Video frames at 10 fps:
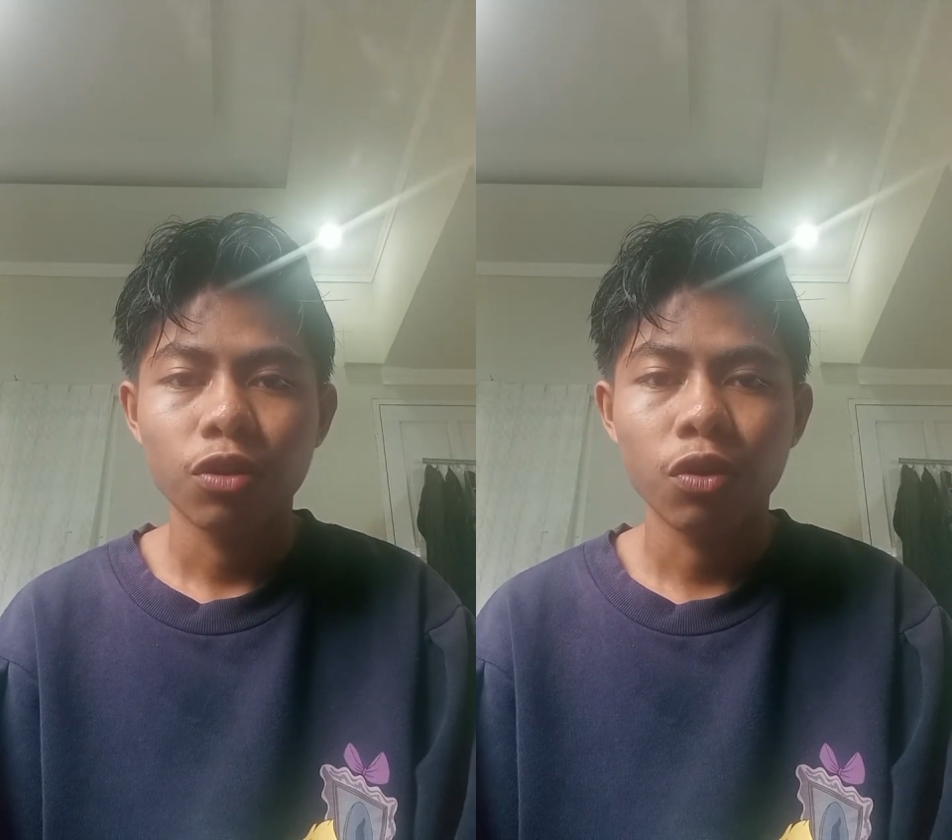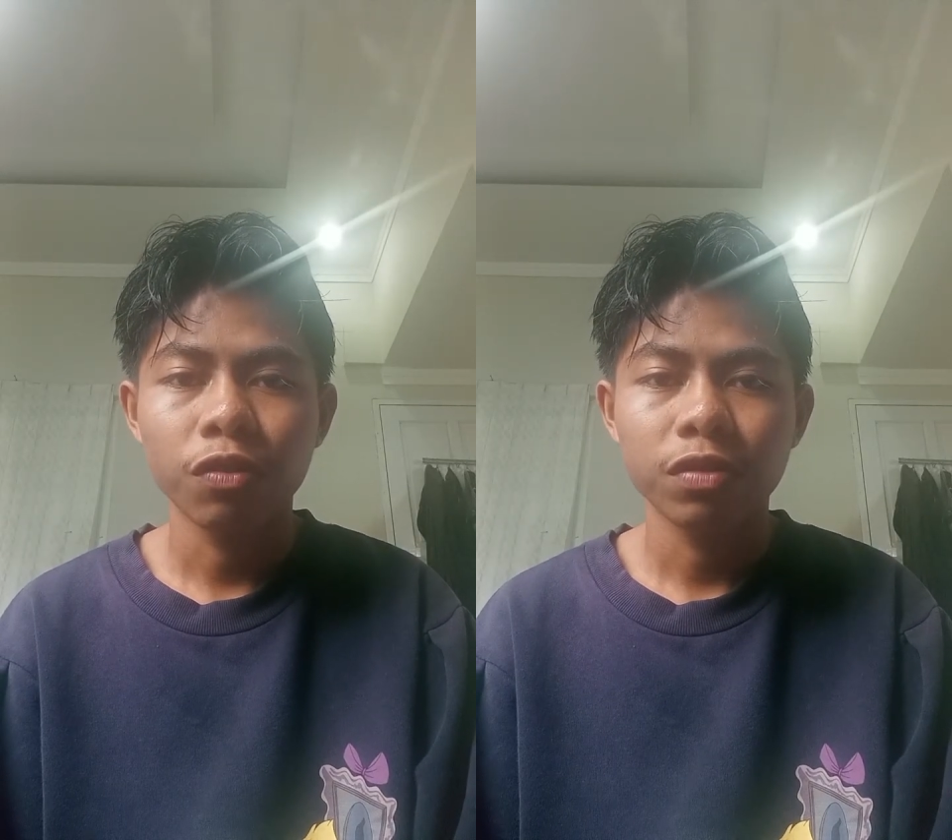
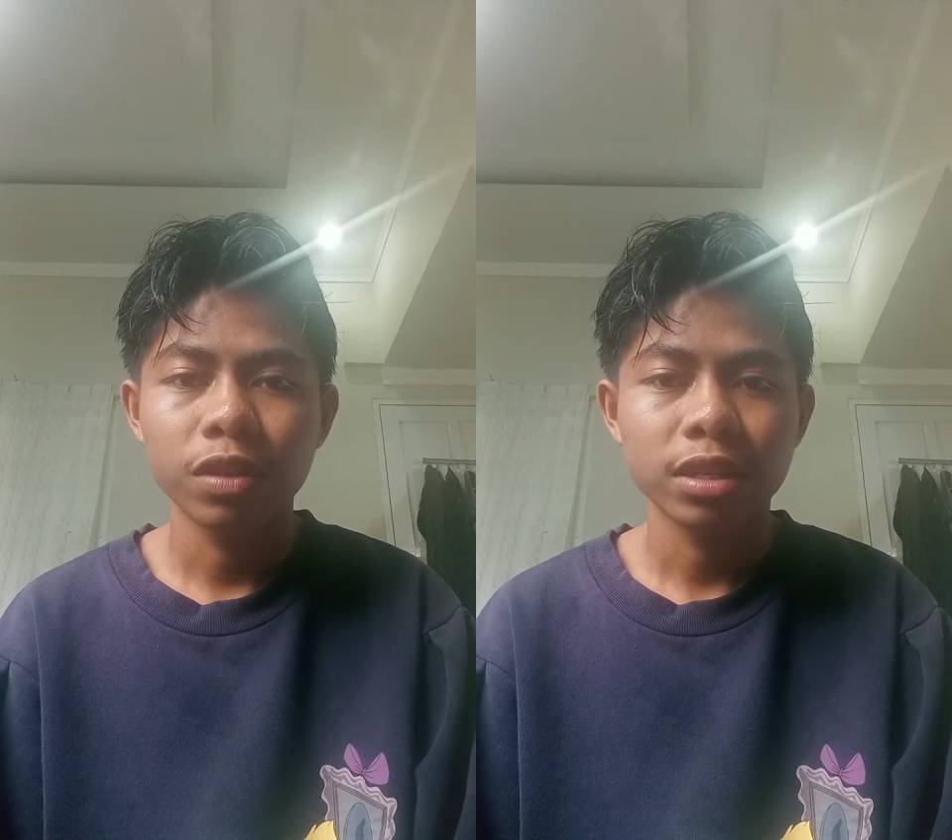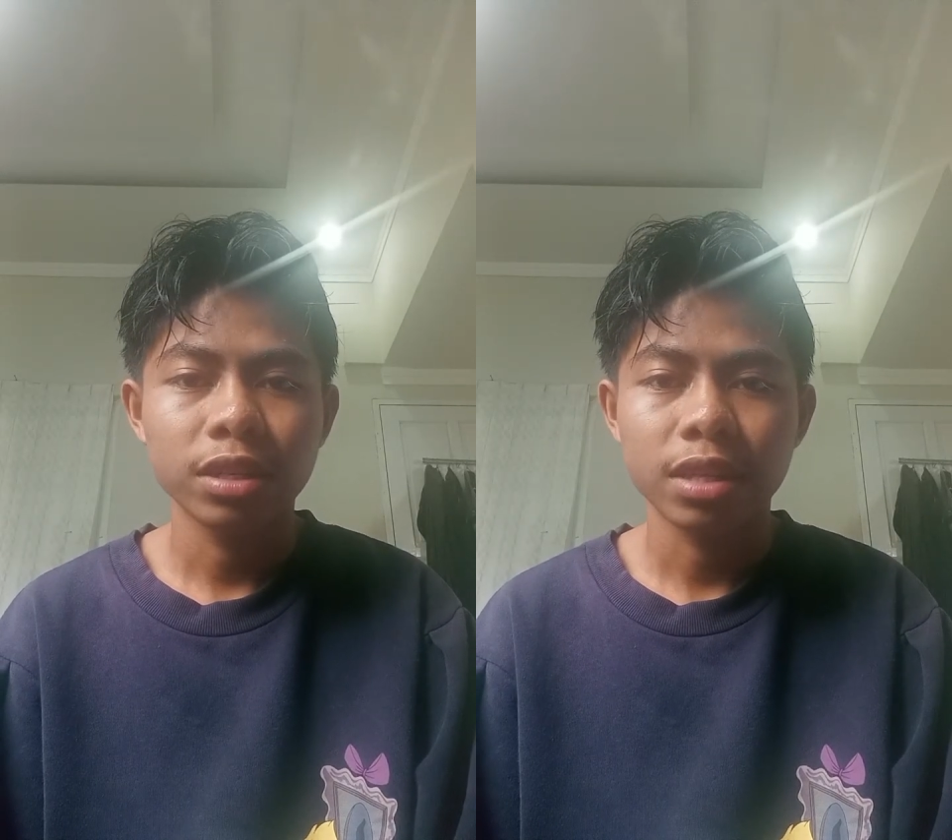
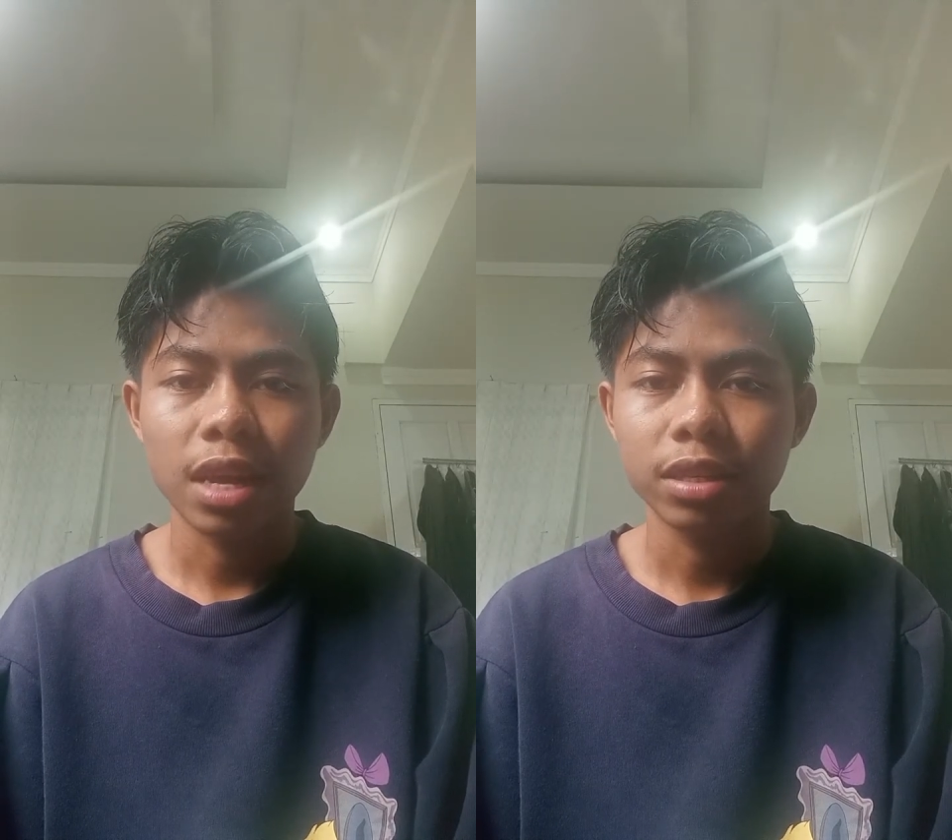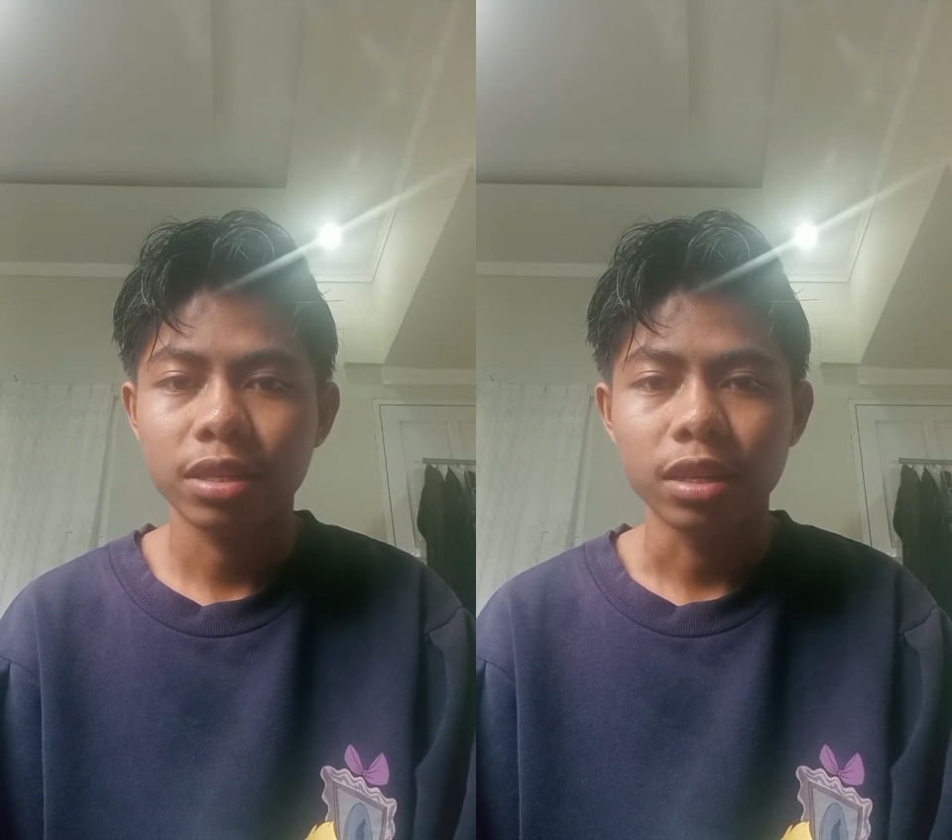Hofland
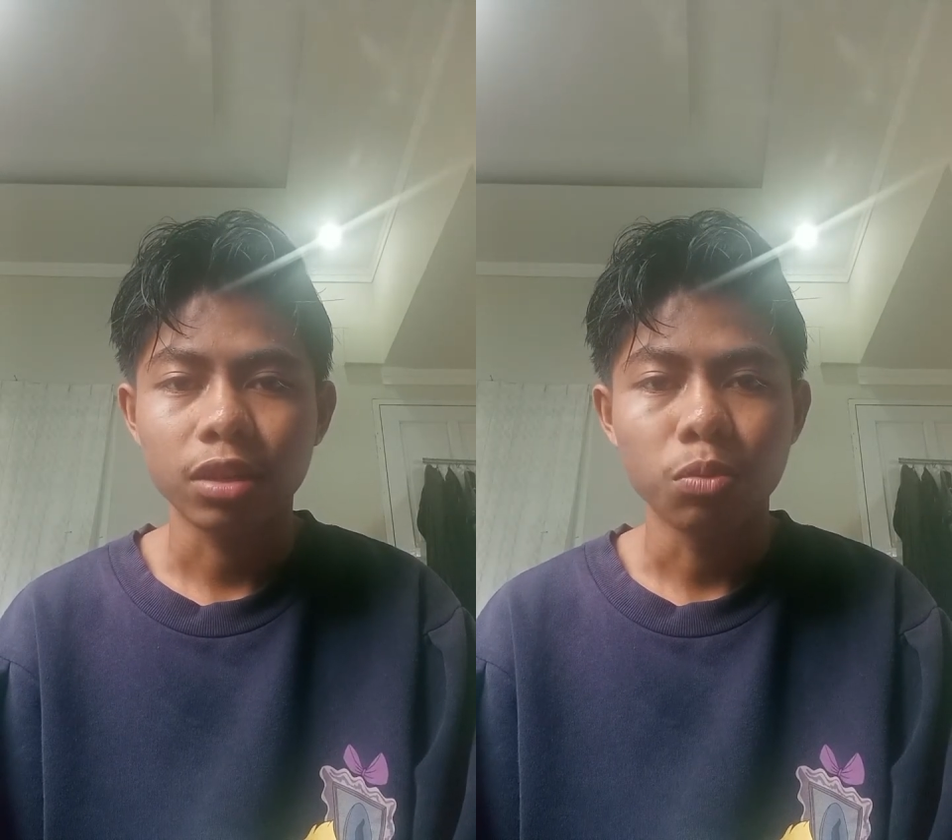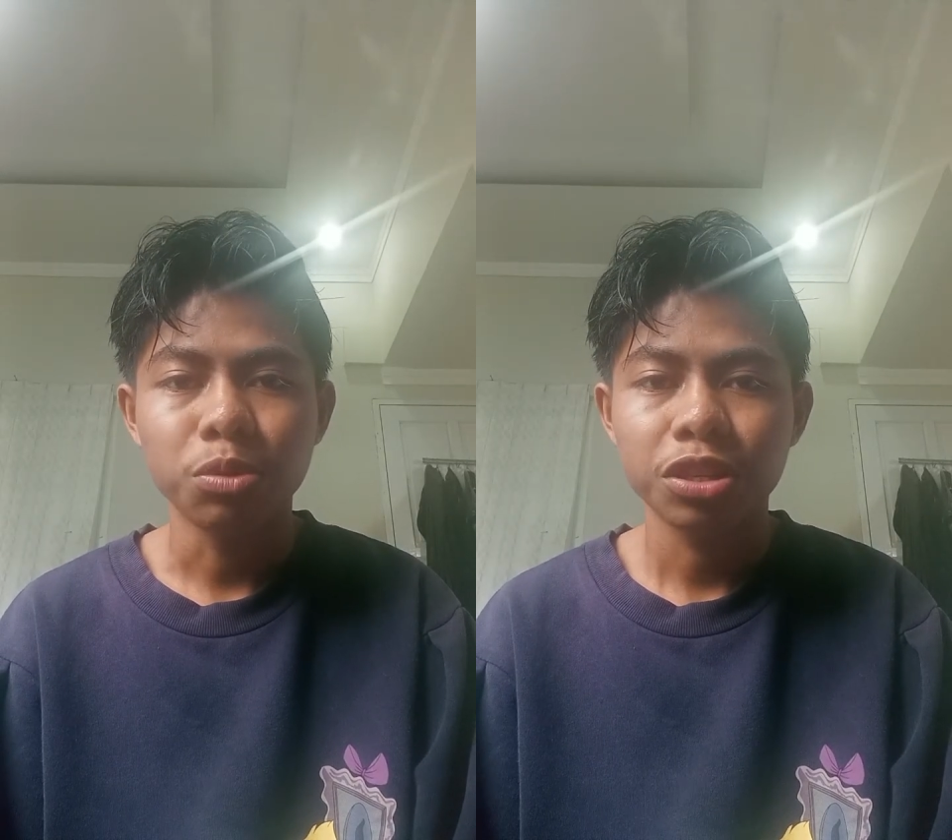states that
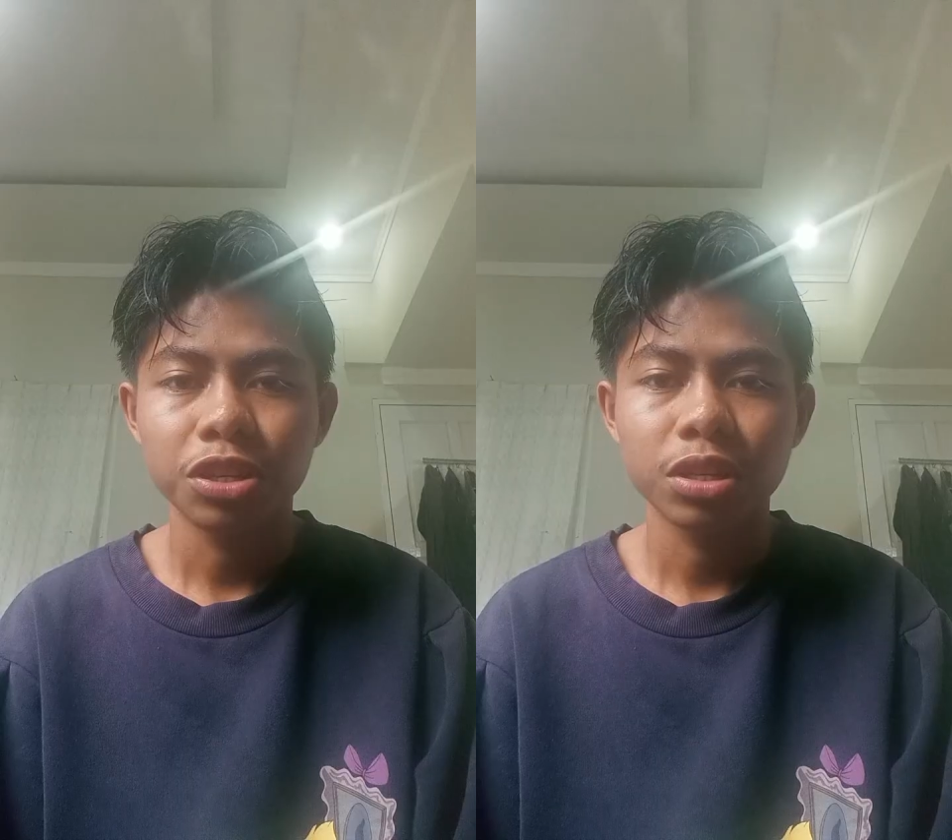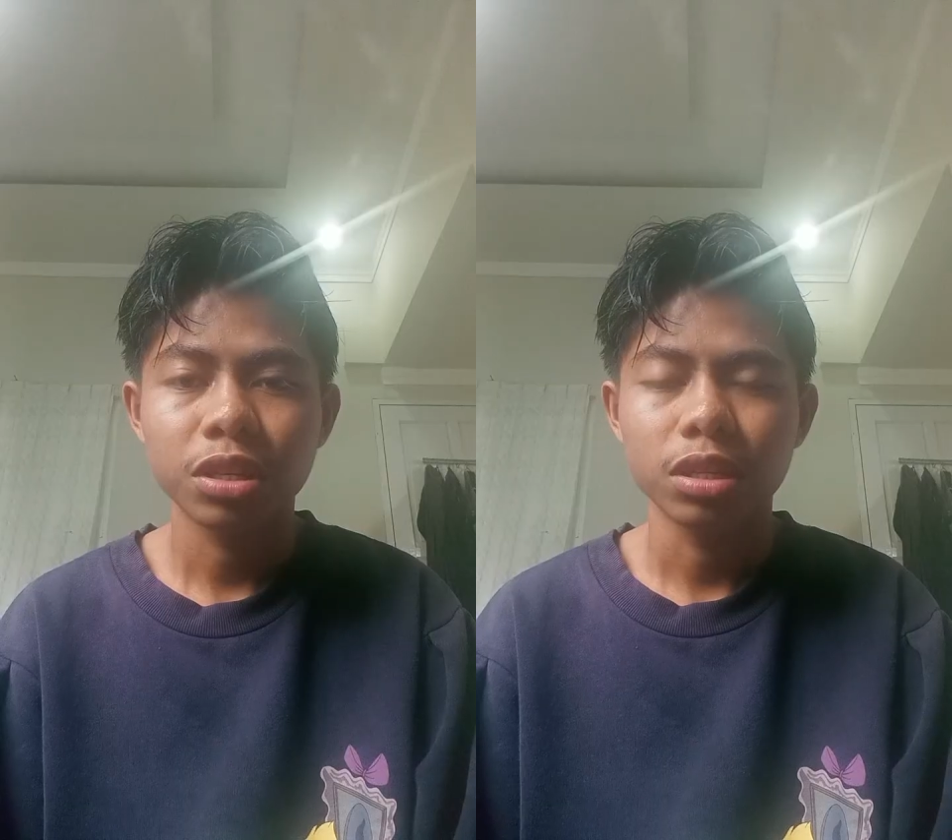
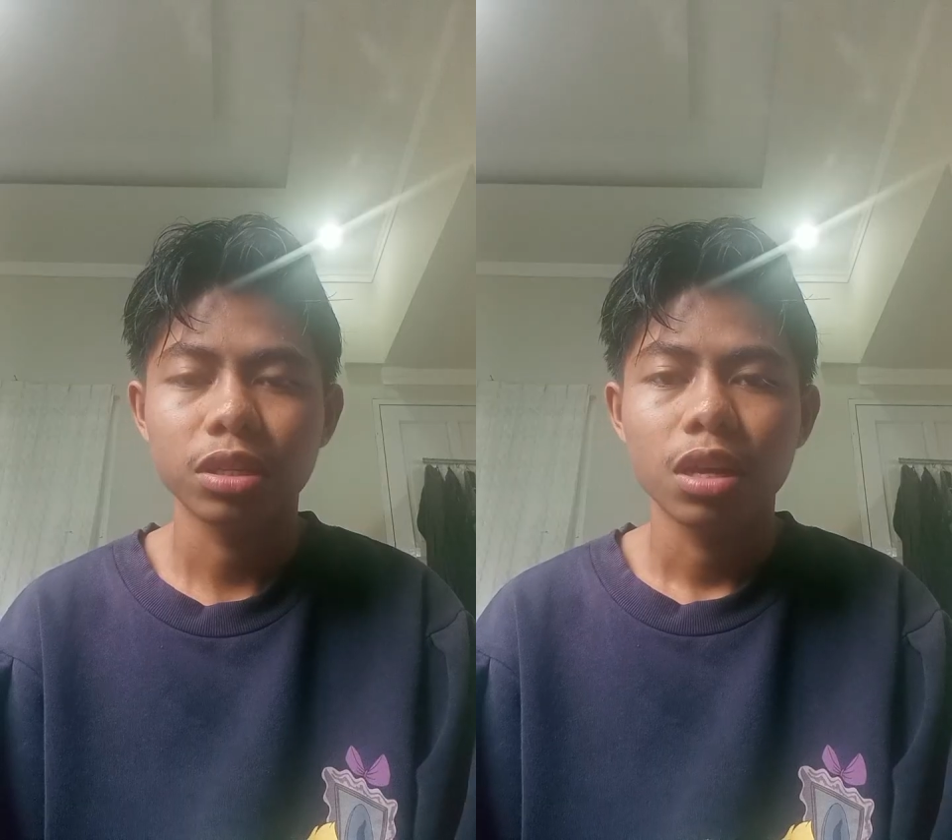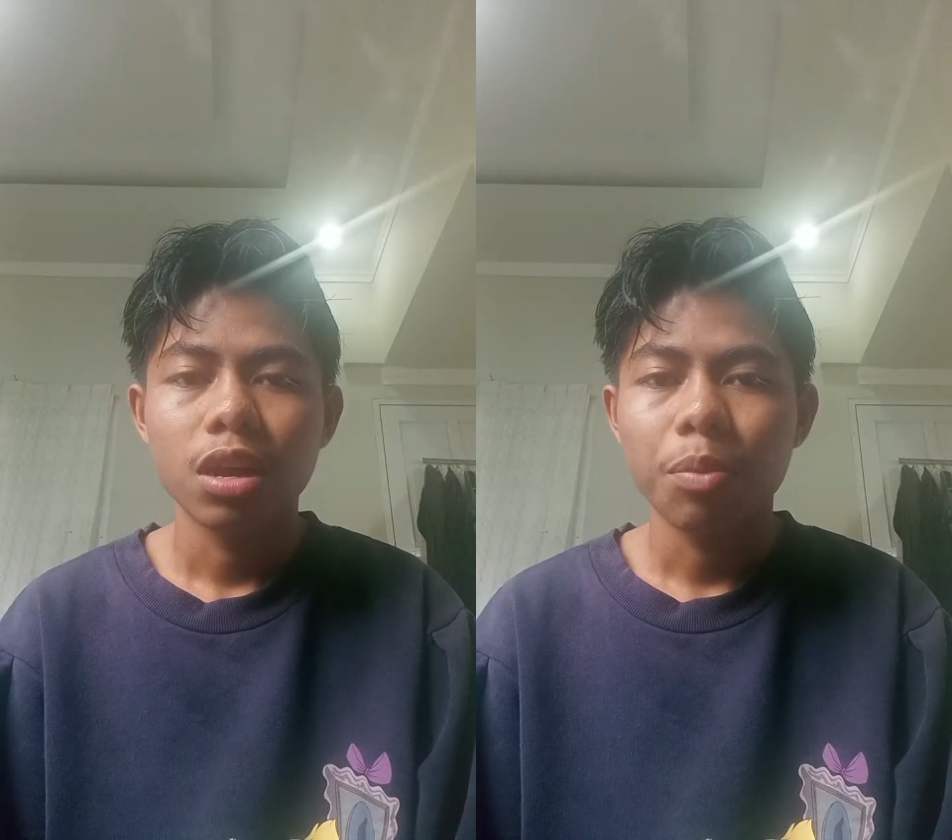communication is a